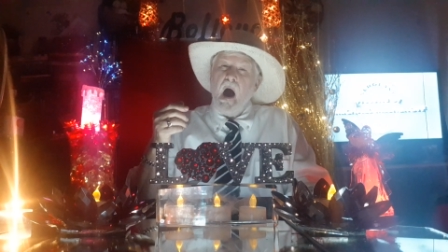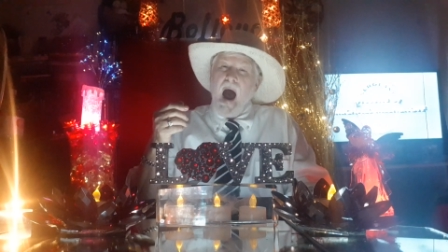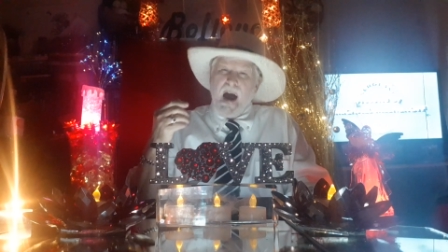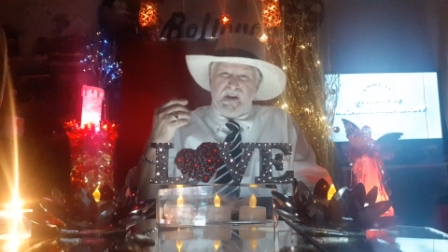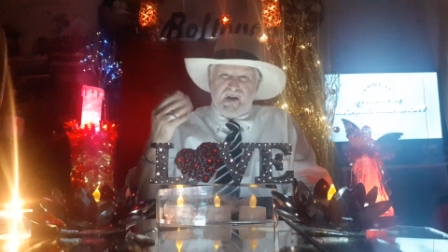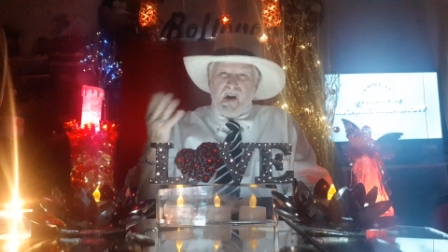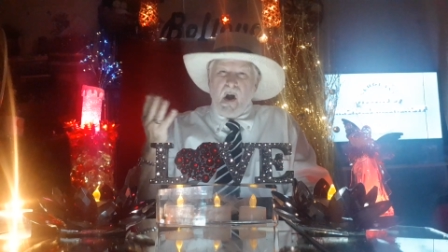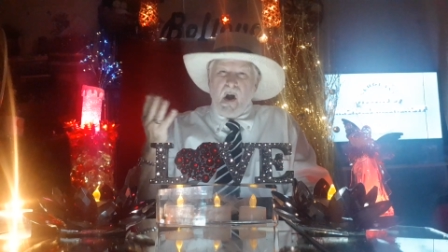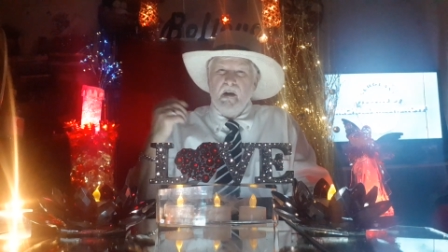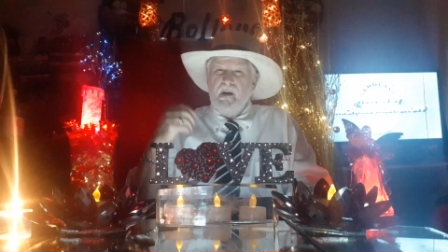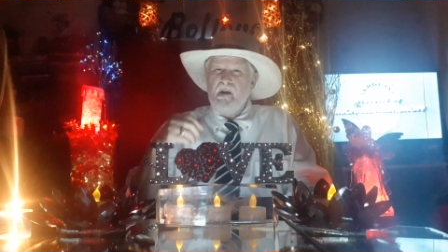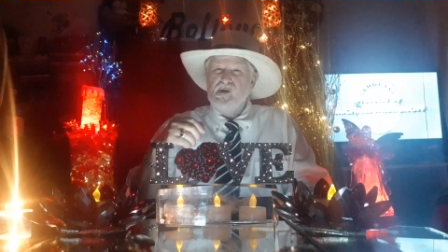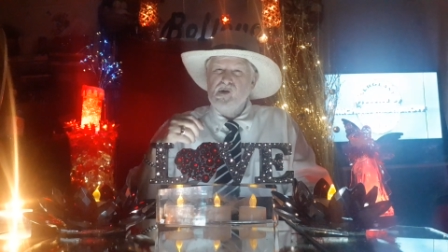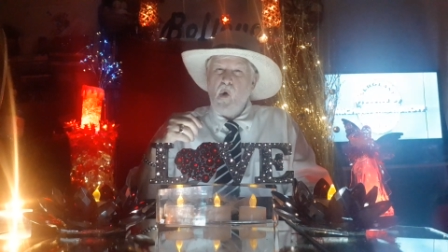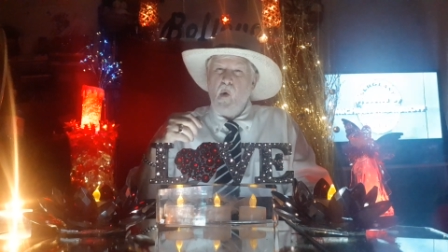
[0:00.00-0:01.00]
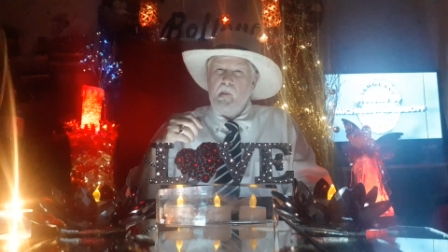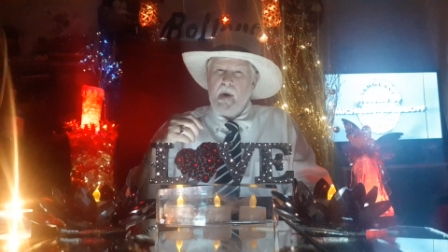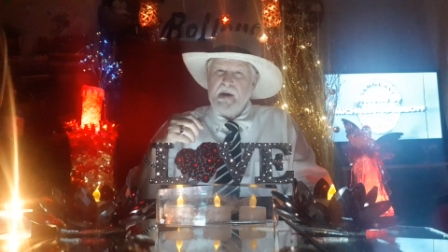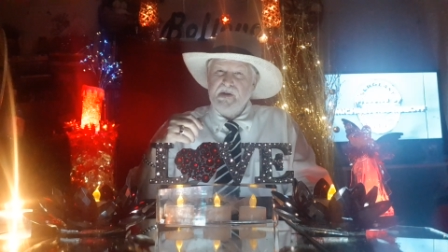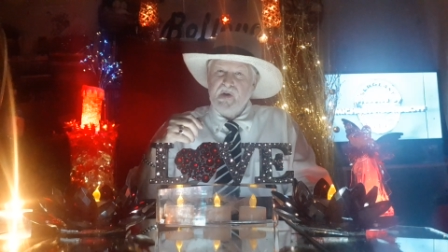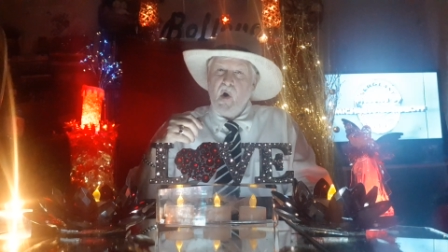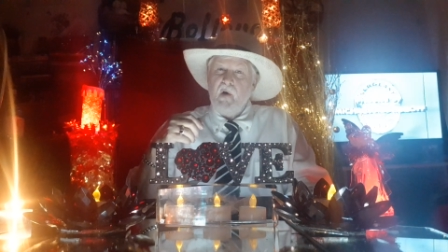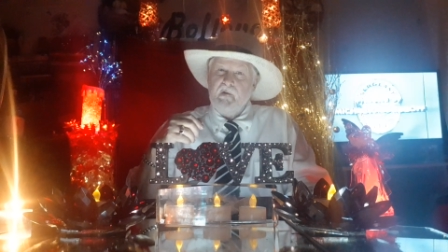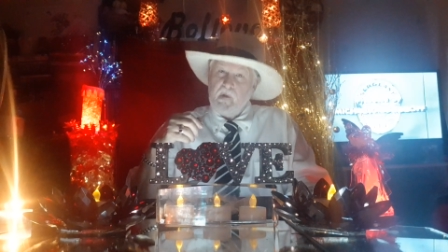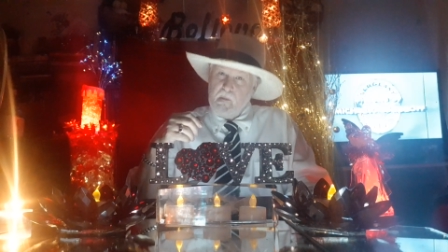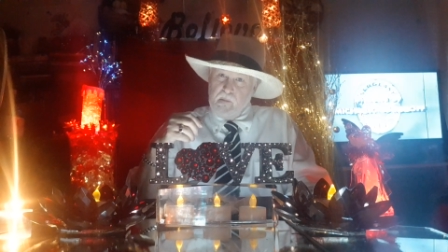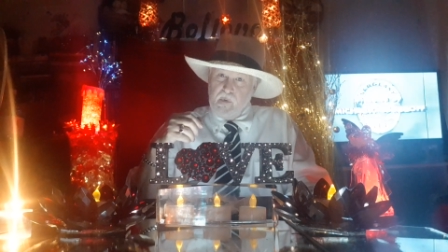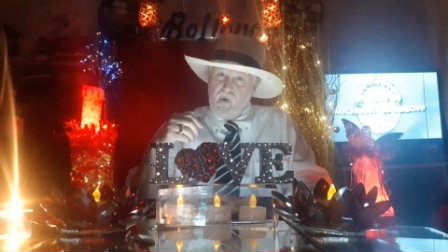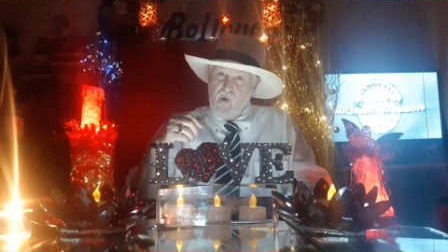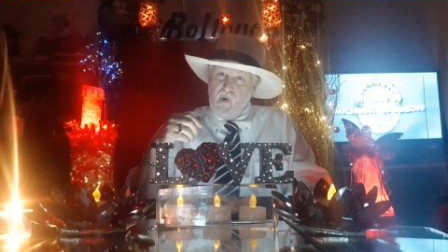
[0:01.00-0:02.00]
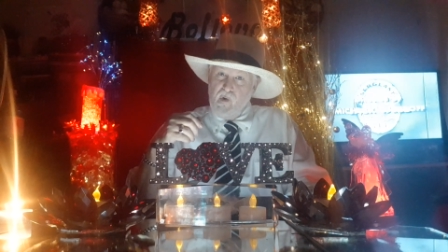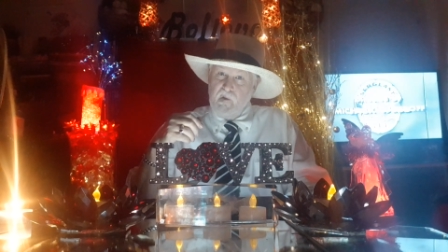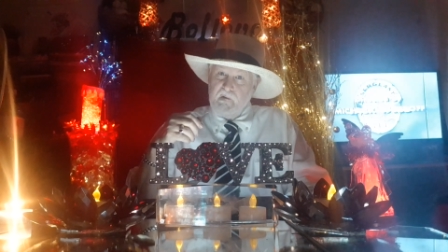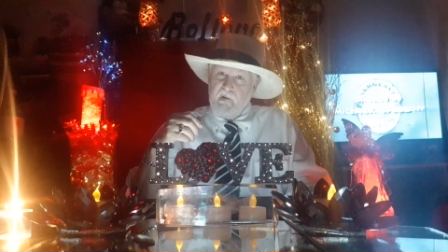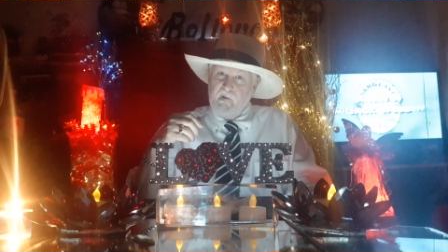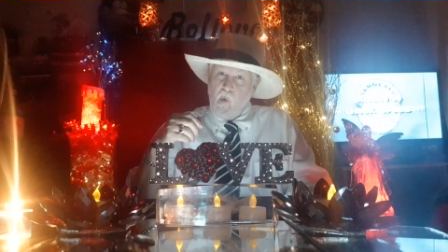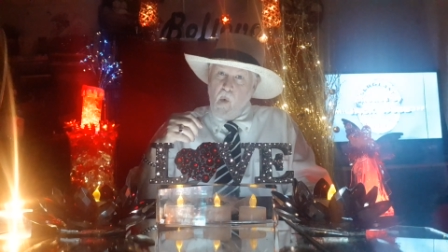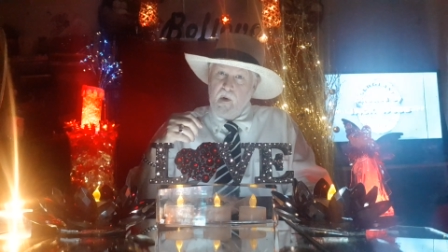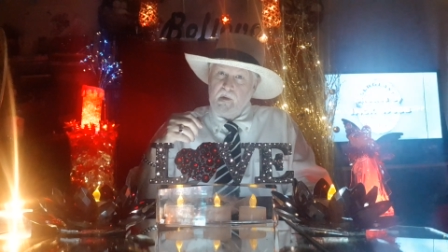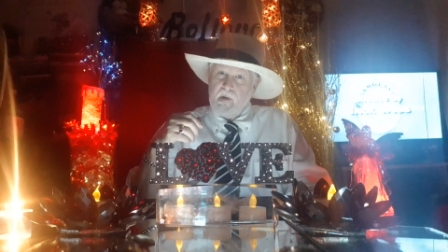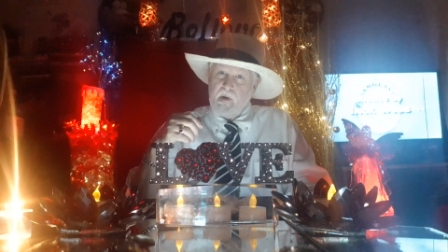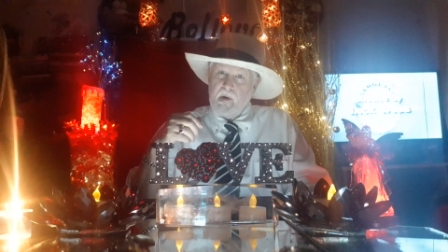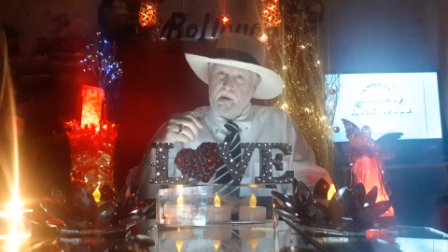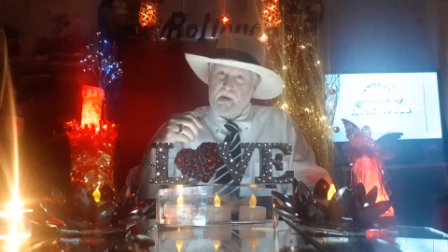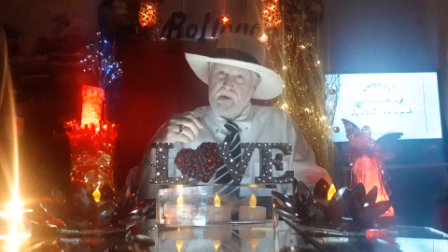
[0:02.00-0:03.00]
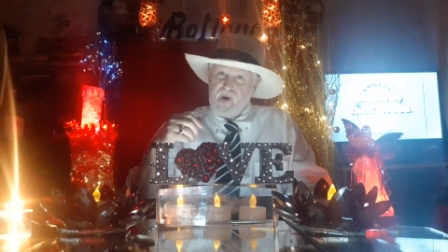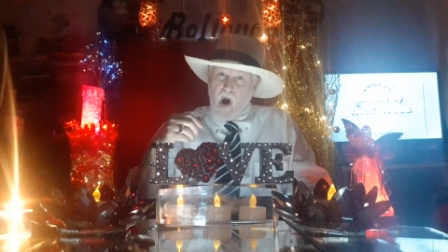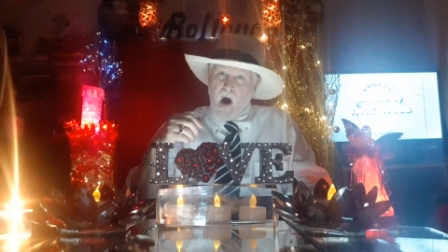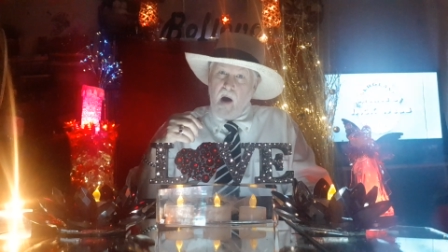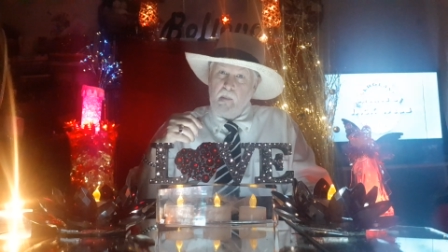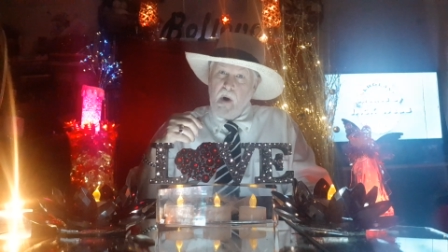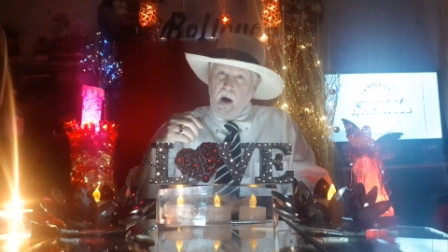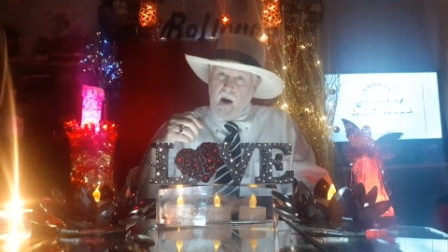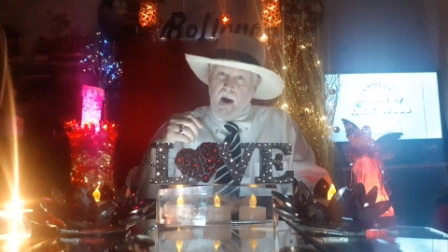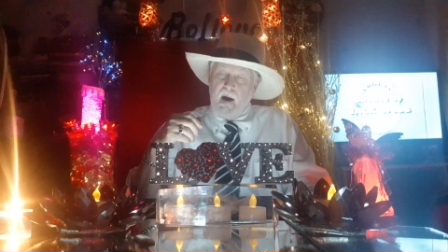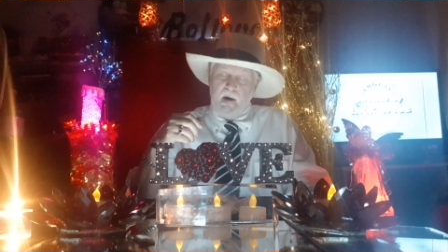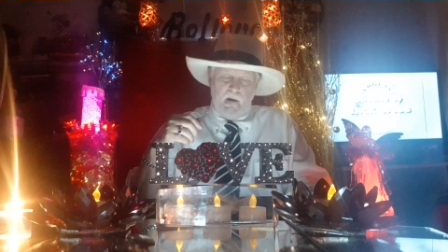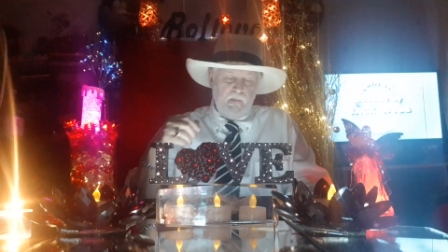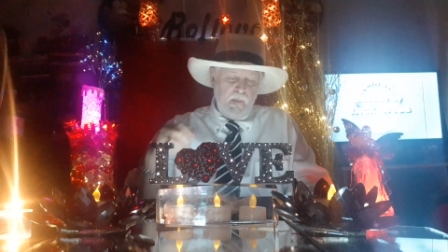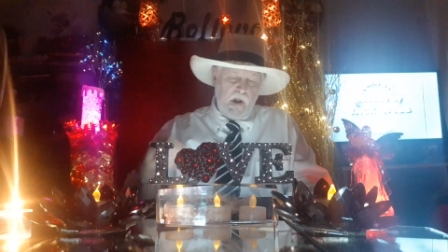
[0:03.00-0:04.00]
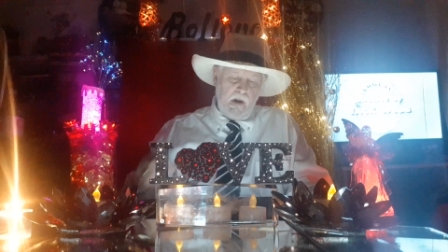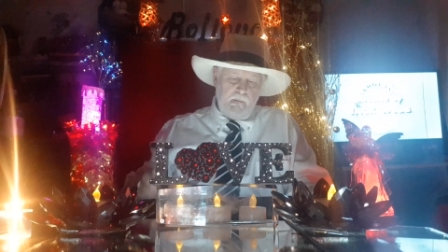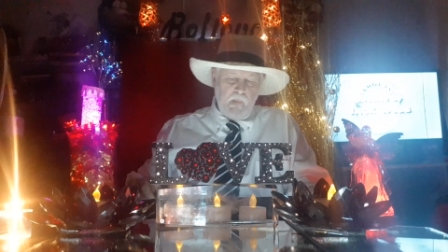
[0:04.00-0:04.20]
I studied to show myself approved for the job ahead of me.